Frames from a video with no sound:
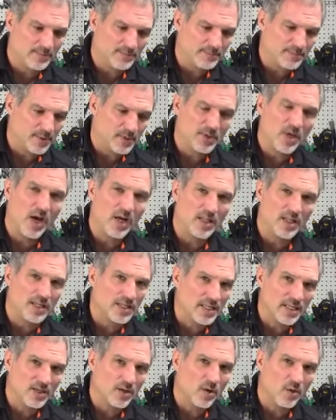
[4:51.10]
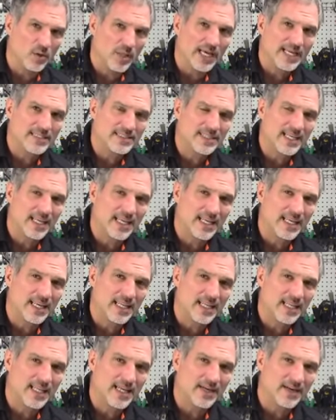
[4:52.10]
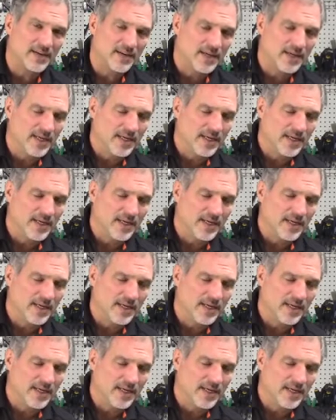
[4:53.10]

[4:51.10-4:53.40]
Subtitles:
solid and no light's getting in there.